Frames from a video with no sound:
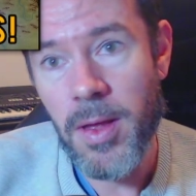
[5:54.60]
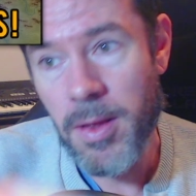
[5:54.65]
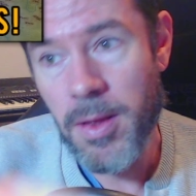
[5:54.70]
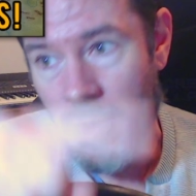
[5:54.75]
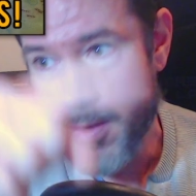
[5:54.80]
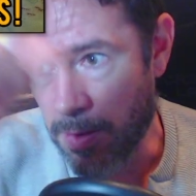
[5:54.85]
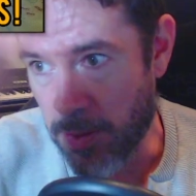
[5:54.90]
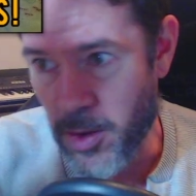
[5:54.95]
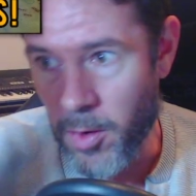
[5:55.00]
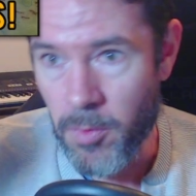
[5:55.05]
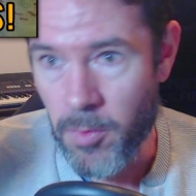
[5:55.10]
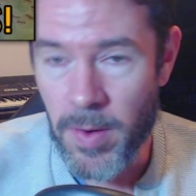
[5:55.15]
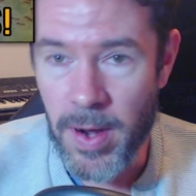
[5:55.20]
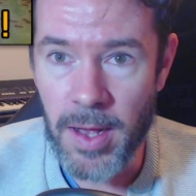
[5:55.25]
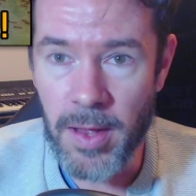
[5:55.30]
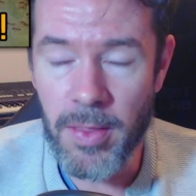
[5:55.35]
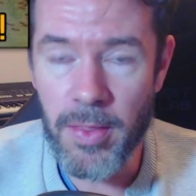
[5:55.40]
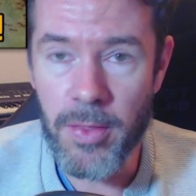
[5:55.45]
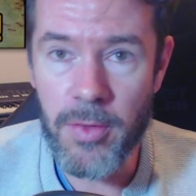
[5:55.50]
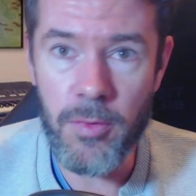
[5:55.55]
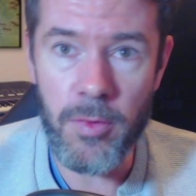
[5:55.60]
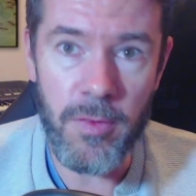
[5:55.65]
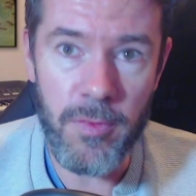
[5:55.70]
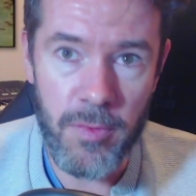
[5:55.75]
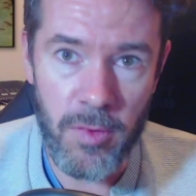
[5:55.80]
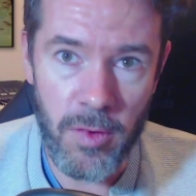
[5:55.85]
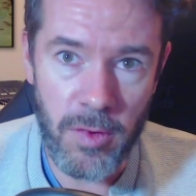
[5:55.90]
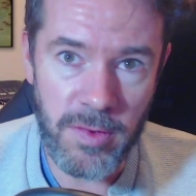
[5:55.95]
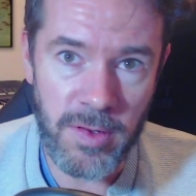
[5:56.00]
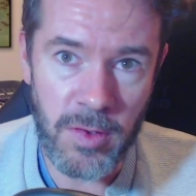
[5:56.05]
and then around through the
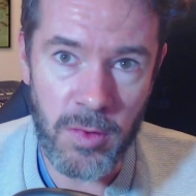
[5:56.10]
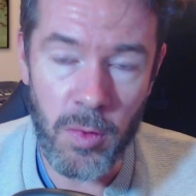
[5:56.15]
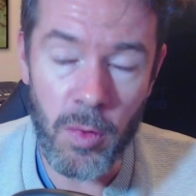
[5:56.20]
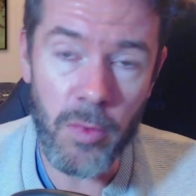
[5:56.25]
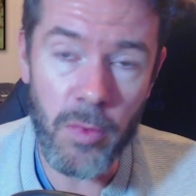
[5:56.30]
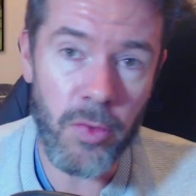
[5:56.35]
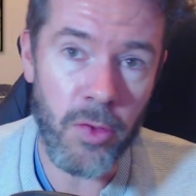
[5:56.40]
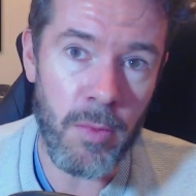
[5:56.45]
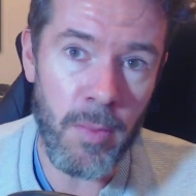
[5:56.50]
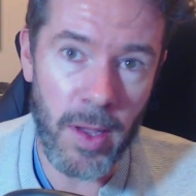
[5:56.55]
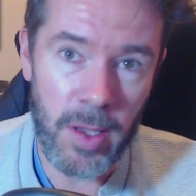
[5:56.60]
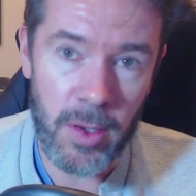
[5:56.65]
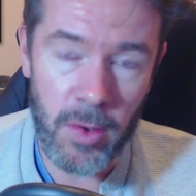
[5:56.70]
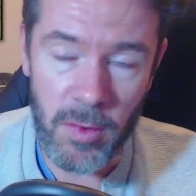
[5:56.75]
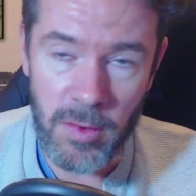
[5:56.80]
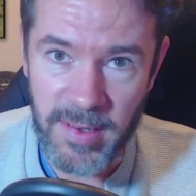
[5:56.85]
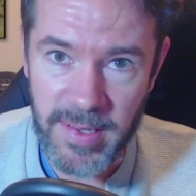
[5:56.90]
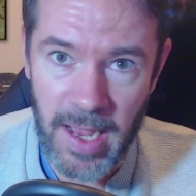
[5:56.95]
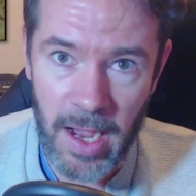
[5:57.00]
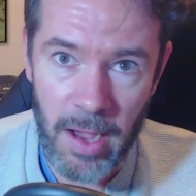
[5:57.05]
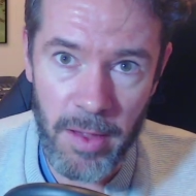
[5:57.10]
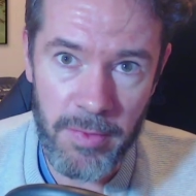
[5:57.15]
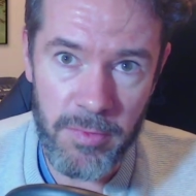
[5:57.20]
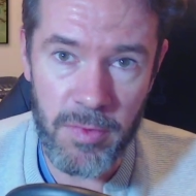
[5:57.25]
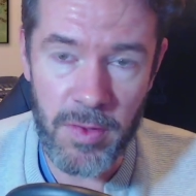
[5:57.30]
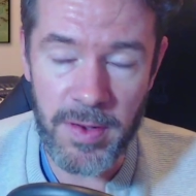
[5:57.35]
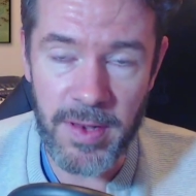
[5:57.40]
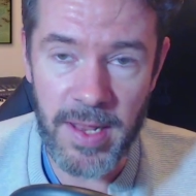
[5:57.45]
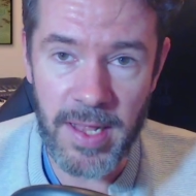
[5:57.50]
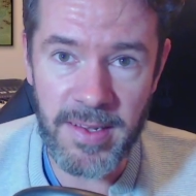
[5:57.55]
frozen north, or you might go south through
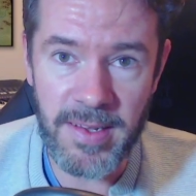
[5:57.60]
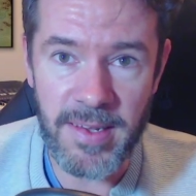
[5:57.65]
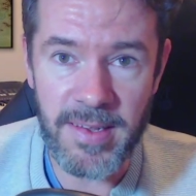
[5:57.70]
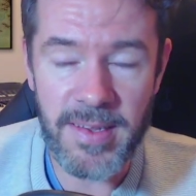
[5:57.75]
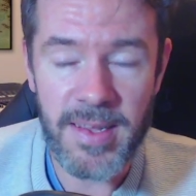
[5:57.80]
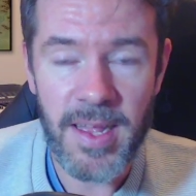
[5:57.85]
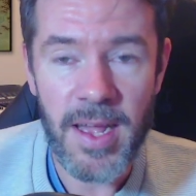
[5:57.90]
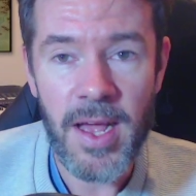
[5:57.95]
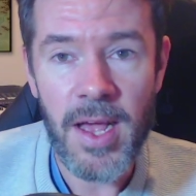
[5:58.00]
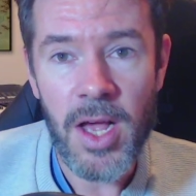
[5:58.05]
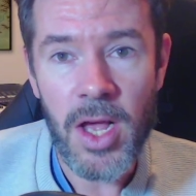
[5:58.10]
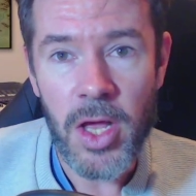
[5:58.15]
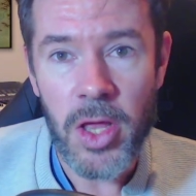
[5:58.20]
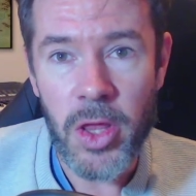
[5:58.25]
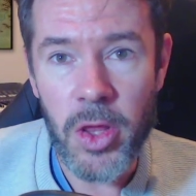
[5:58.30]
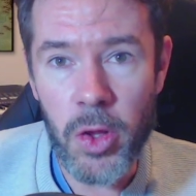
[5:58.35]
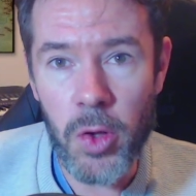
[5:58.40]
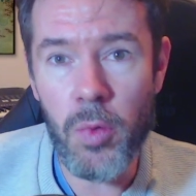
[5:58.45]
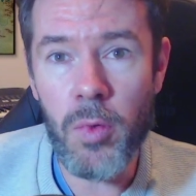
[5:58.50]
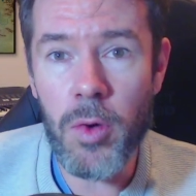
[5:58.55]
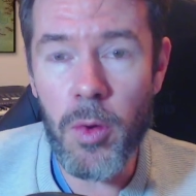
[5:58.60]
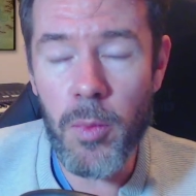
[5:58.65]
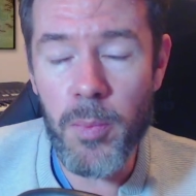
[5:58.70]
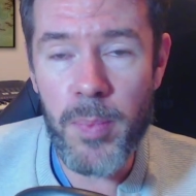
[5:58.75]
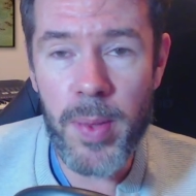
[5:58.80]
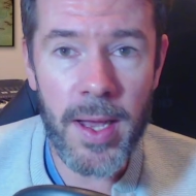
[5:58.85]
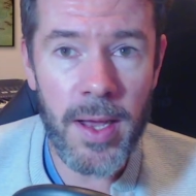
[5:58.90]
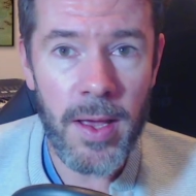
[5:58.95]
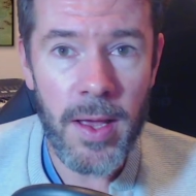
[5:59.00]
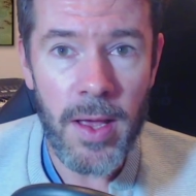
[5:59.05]
the deserts. You will
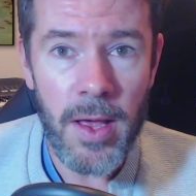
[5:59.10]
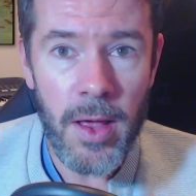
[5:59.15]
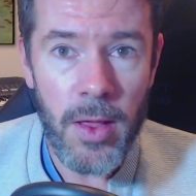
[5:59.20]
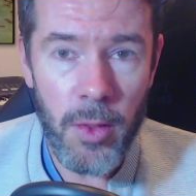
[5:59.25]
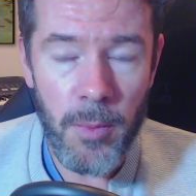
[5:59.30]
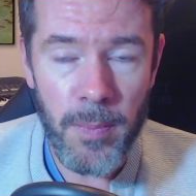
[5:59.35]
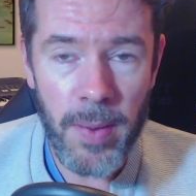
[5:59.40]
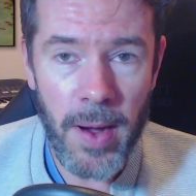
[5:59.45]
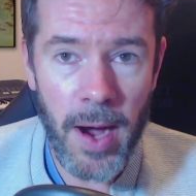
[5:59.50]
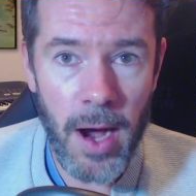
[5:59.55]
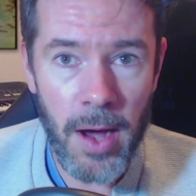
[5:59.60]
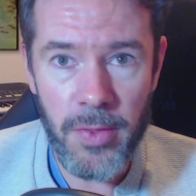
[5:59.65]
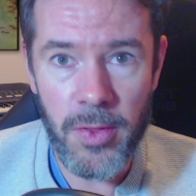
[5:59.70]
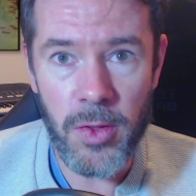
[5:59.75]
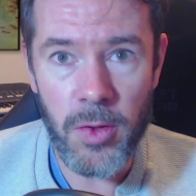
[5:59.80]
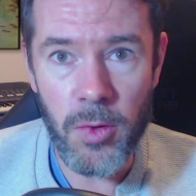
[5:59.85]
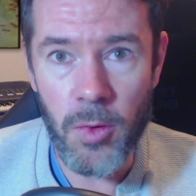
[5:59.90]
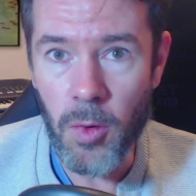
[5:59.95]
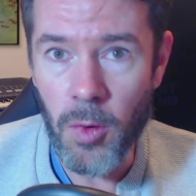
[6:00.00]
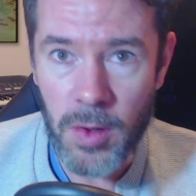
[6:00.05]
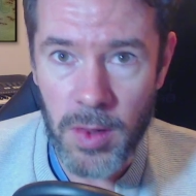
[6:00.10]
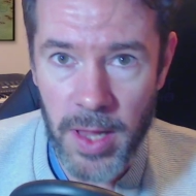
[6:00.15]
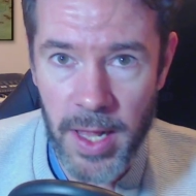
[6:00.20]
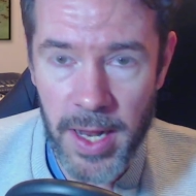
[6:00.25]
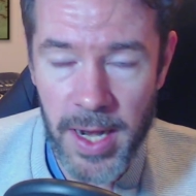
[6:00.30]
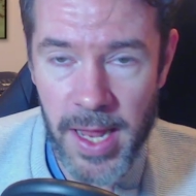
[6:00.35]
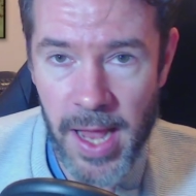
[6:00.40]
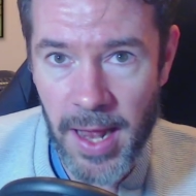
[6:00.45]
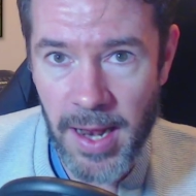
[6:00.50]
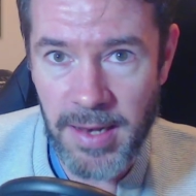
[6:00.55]
pick the path that your
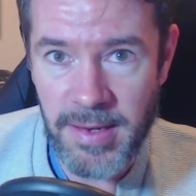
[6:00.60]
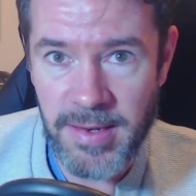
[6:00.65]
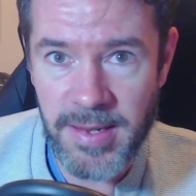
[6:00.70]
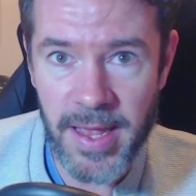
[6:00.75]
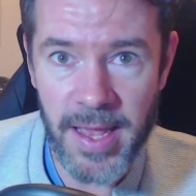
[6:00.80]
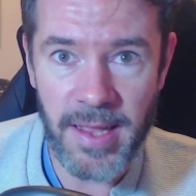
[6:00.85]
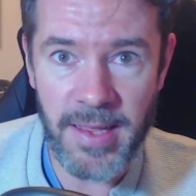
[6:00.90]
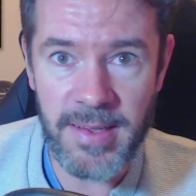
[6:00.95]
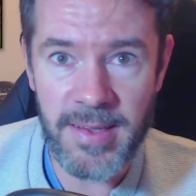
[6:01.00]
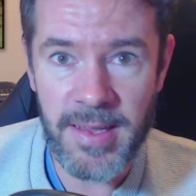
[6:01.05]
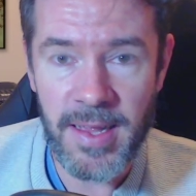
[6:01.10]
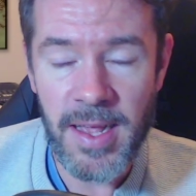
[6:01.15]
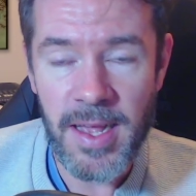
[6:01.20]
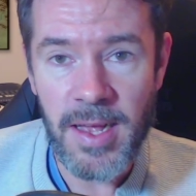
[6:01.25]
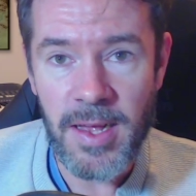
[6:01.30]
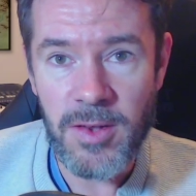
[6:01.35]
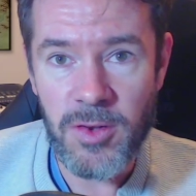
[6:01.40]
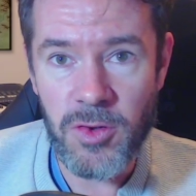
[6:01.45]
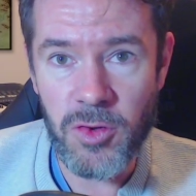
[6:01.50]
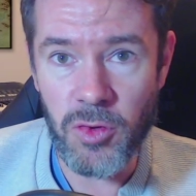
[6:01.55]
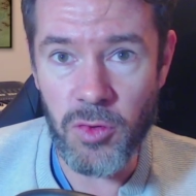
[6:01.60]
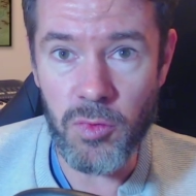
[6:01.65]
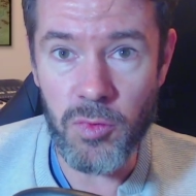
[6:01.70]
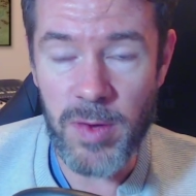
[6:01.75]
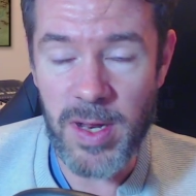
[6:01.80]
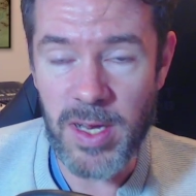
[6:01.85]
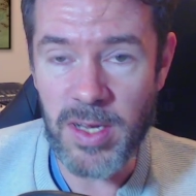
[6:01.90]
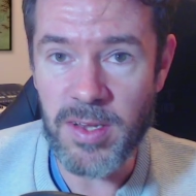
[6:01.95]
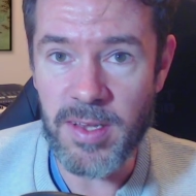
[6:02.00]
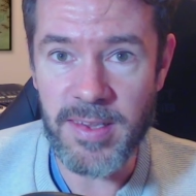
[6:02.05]
gladiator takes to
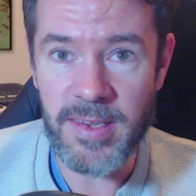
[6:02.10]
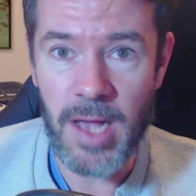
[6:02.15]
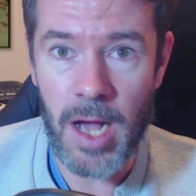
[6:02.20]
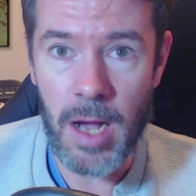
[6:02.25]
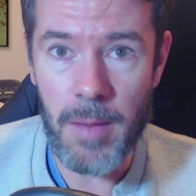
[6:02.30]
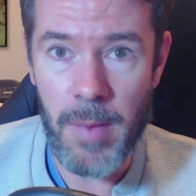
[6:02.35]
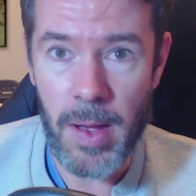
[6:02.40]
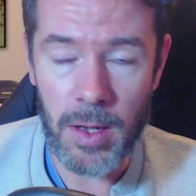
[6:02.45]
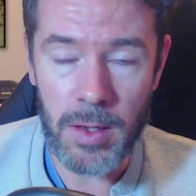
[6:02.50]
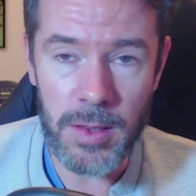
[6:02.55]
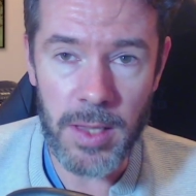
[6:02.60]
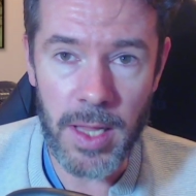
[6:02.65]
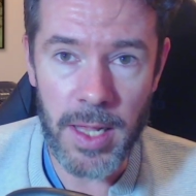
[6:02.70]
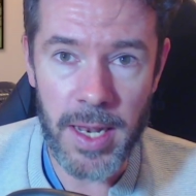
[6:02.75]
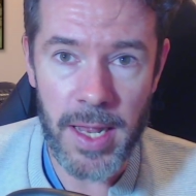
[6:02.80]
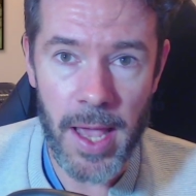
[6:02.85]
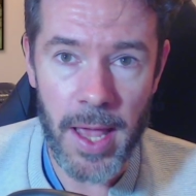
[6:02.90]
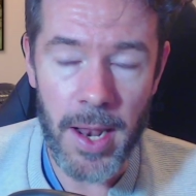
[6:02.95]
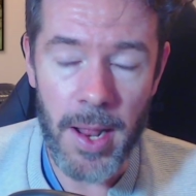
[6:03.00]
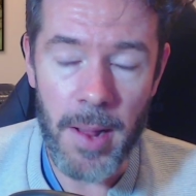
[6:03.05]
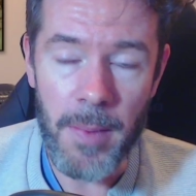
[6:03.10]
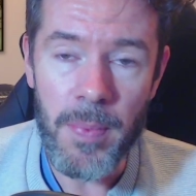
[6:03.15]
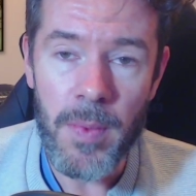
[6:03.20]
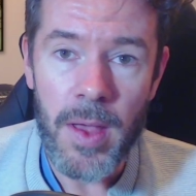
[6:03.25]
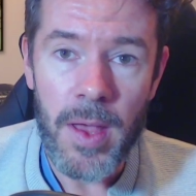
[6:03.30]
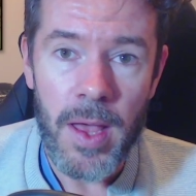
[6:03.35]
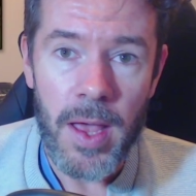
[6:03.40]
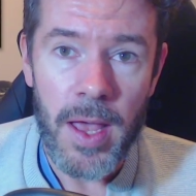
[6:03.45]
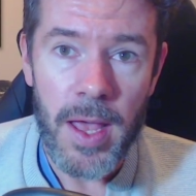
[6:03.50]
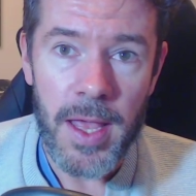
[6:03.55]
reach the Starbound Gladiator.
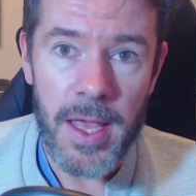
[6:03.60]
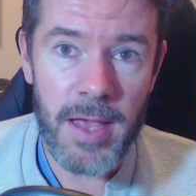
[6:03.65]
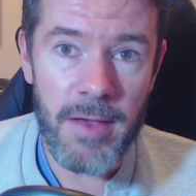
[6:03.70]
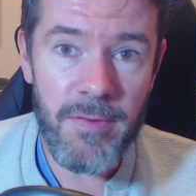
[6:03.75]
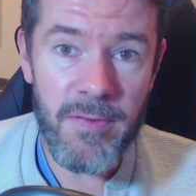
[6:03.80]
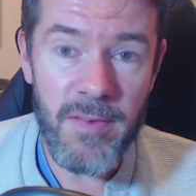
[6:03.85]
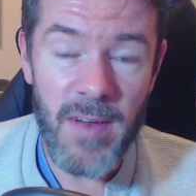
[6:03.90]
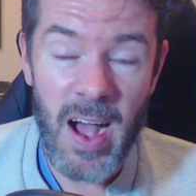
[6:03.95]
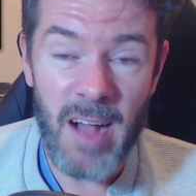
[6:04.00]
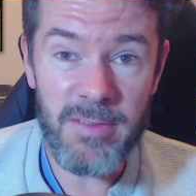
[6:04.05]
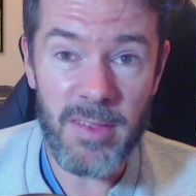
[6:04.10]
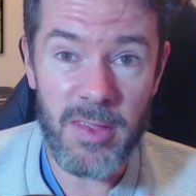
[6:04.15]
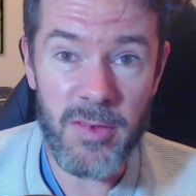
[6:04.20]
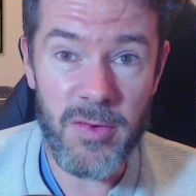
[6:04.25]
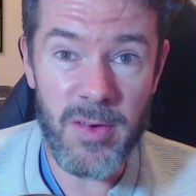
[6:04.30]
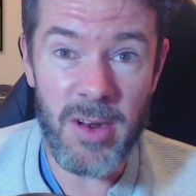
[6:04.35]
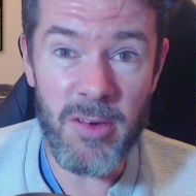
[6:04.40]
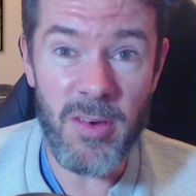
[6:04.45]
If after 300